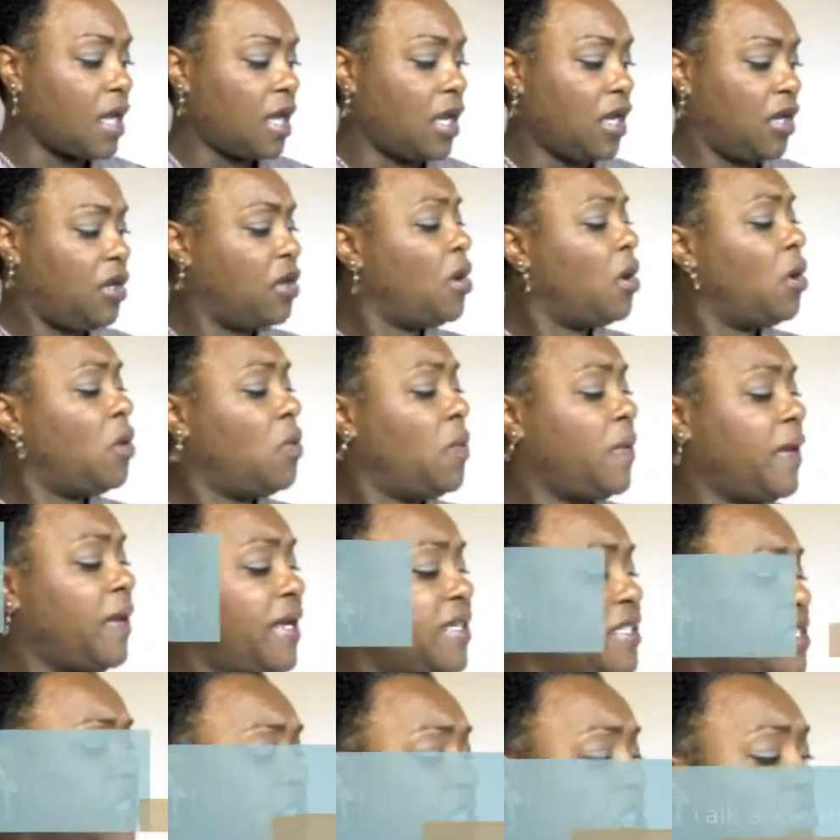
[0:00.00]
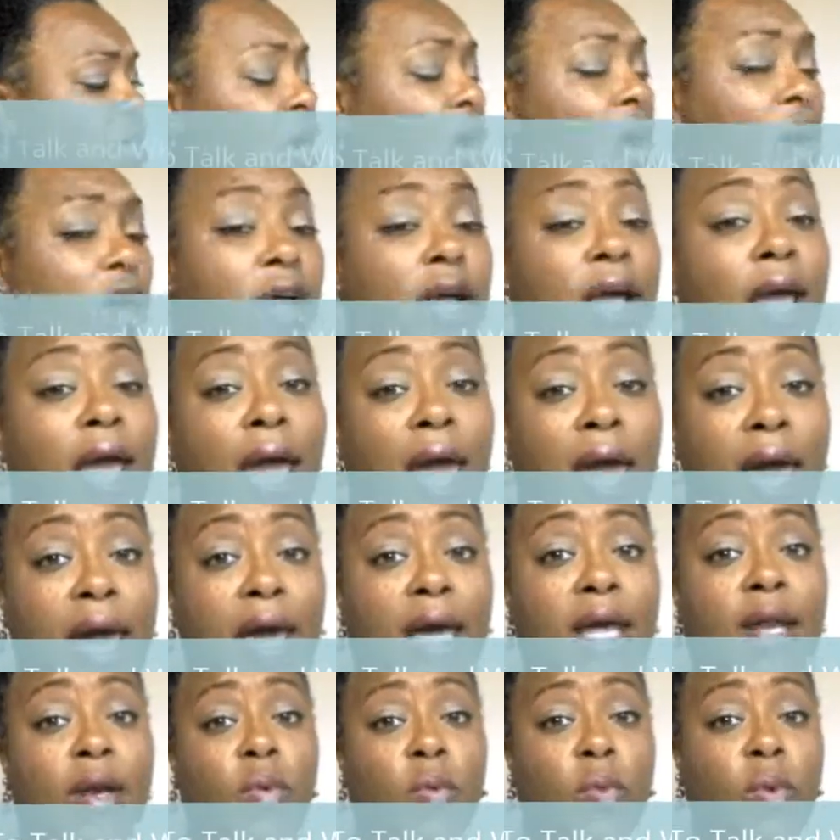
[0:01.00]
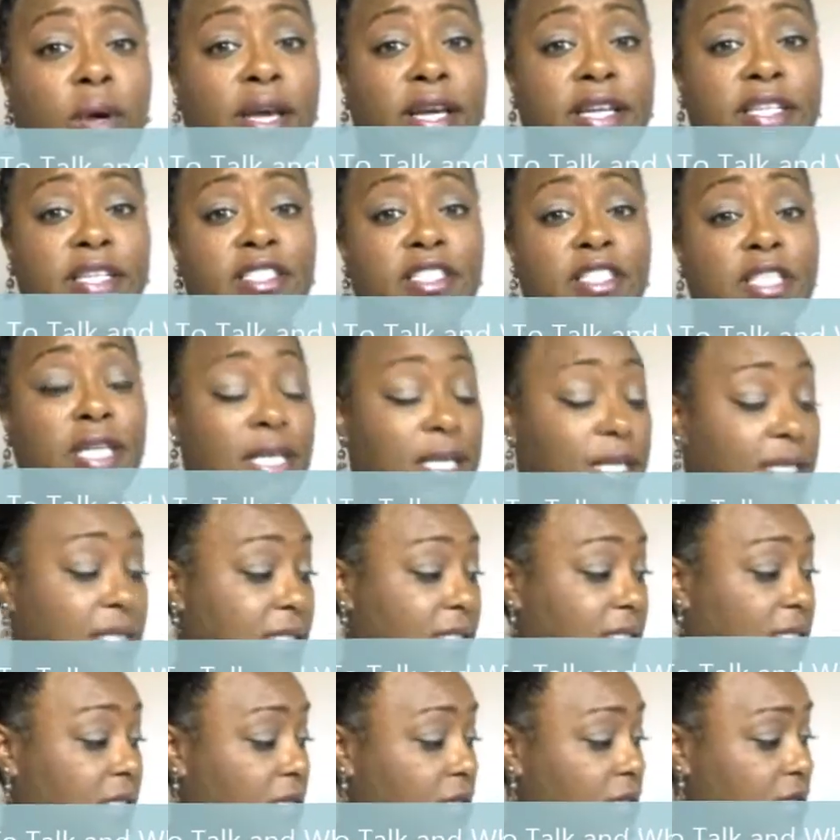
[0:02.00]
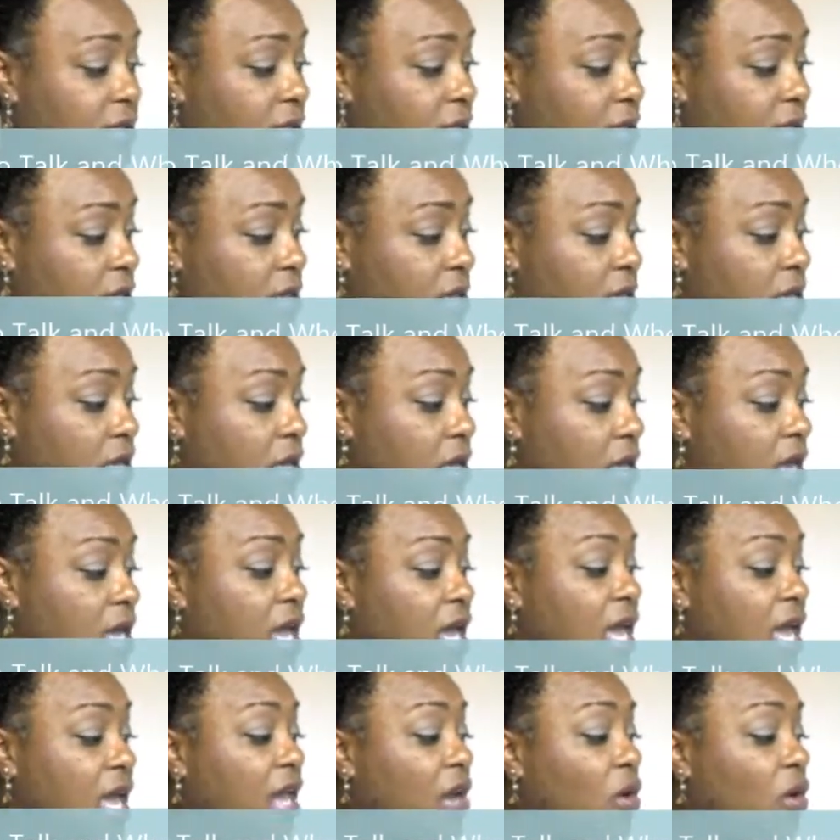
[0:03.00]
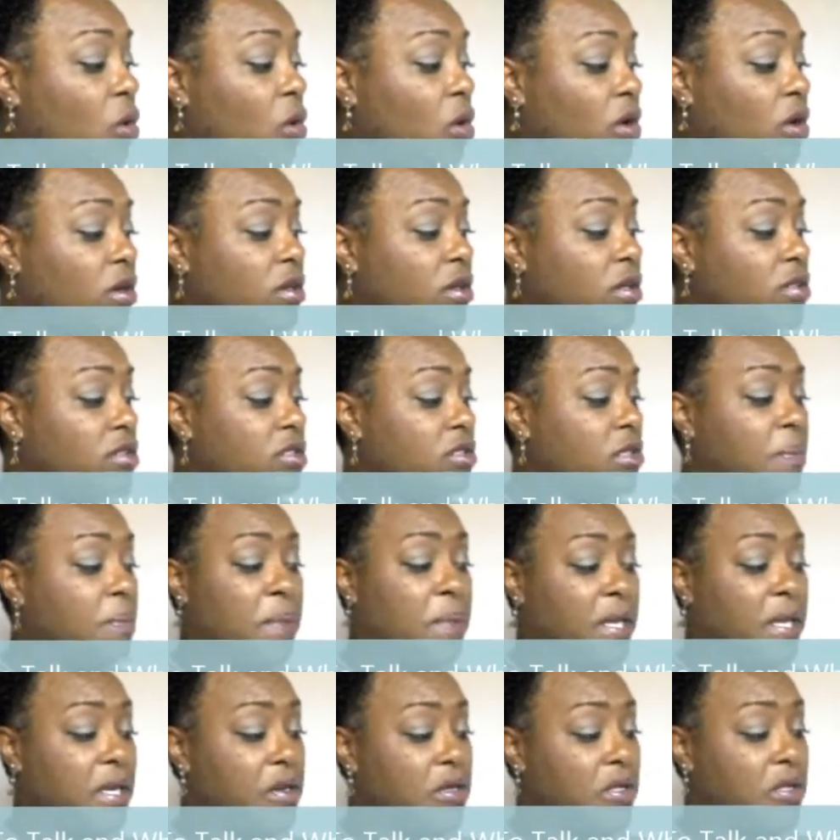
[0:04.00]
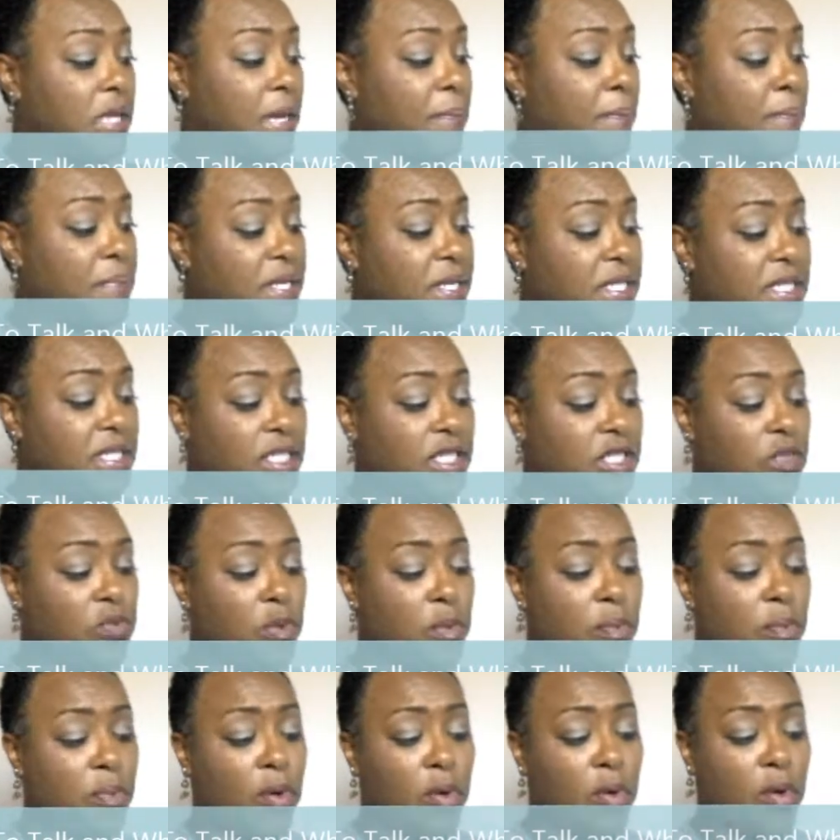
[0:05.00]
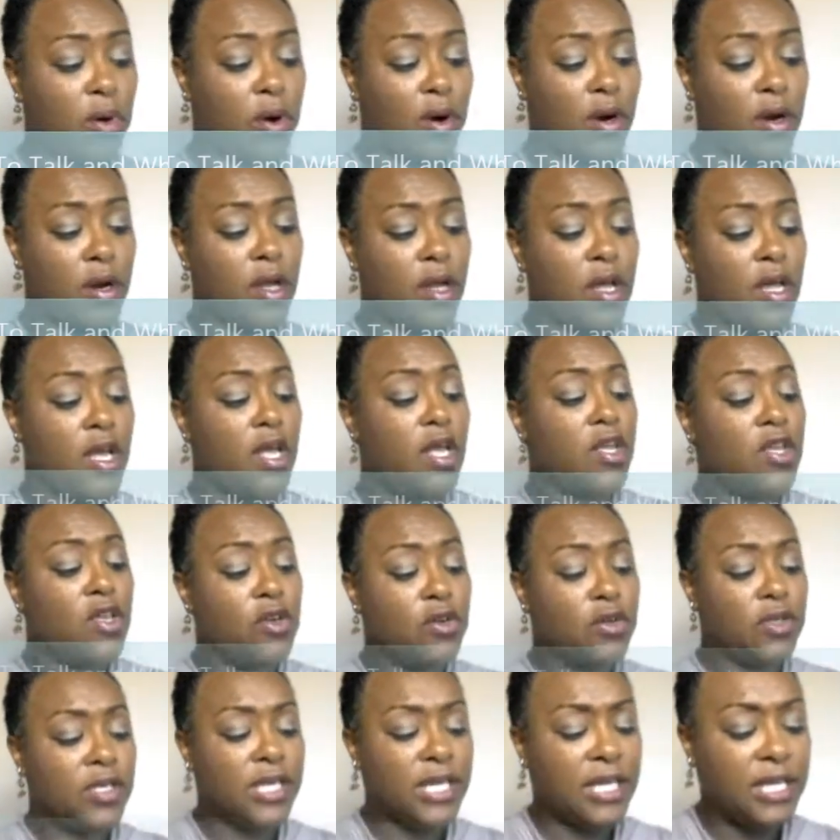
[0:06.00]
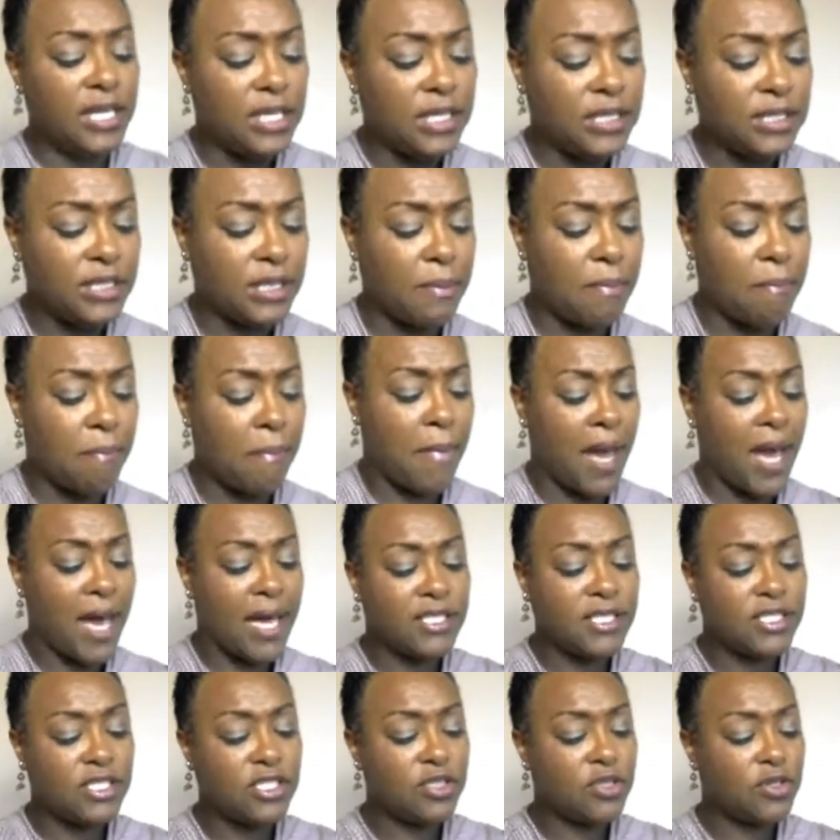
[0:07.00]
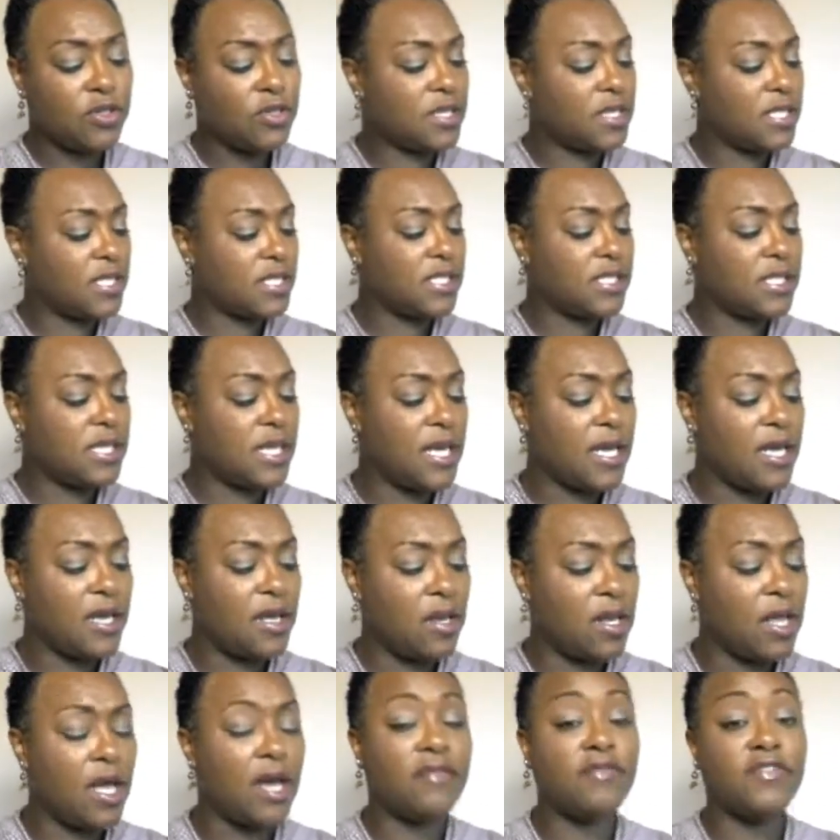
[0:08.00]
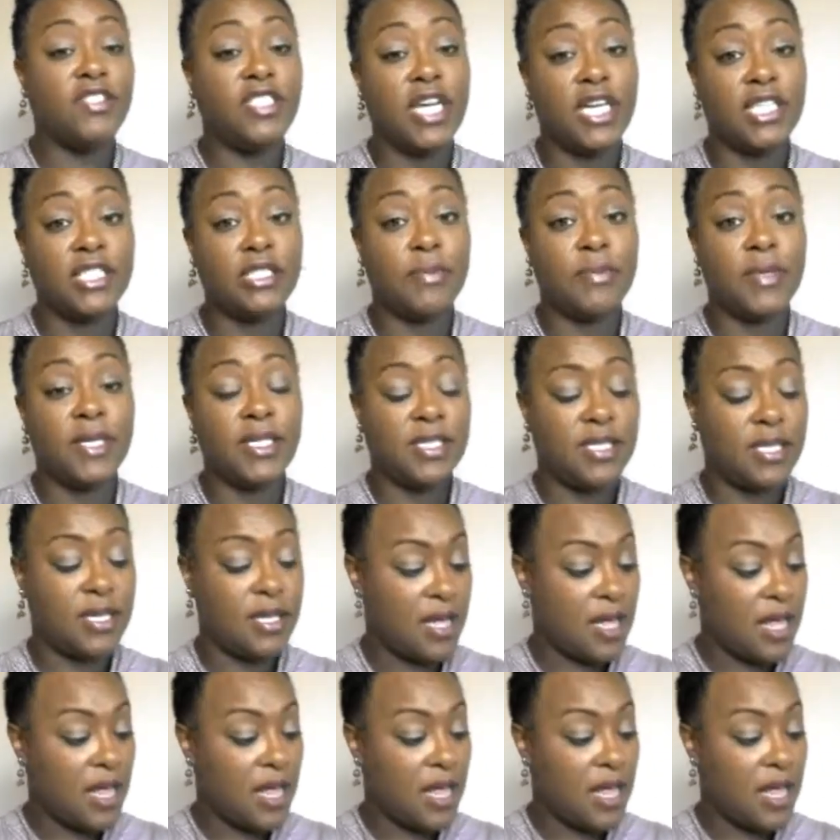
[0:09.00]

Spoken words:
Know when to talk and when to listen. In order to build a business rapport, you'll need to master the skill of judgment.